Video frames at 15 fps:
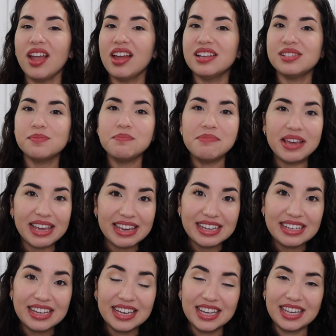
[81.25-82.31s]
It's
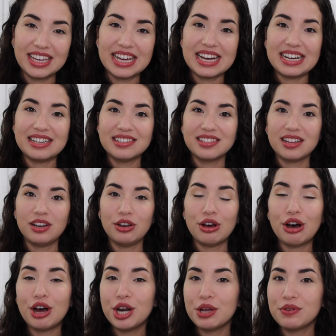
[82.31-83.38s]
big. It has a
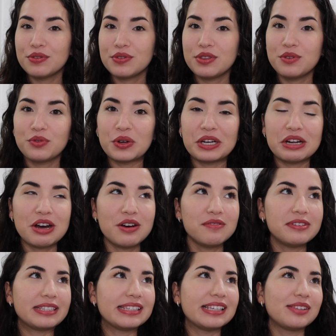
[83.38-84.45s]
lot of different
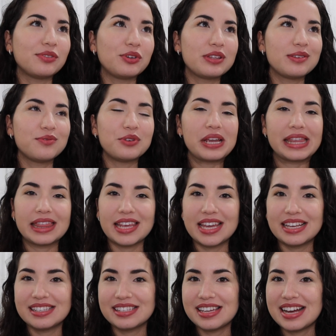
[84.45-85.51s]
offices for different
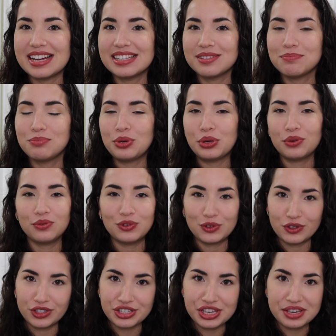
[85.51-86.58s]
things. It has a
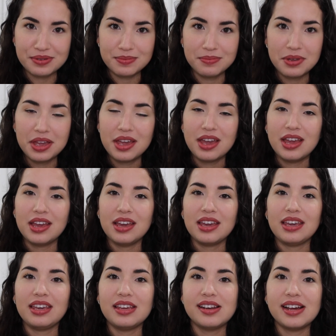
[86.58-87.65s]
beautiful gym.
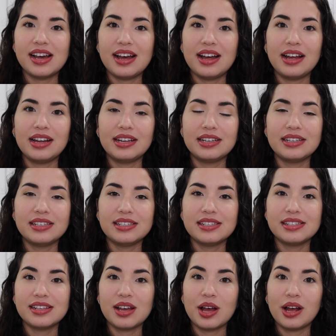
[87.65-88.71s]
It
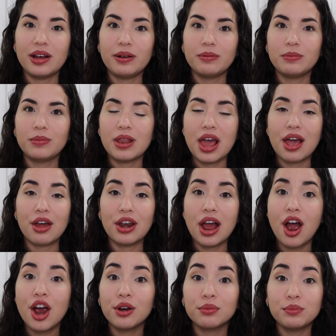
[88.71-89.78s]
has like an
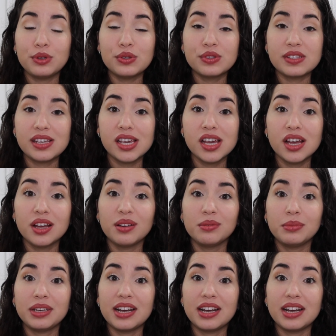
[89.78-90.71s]
art museum.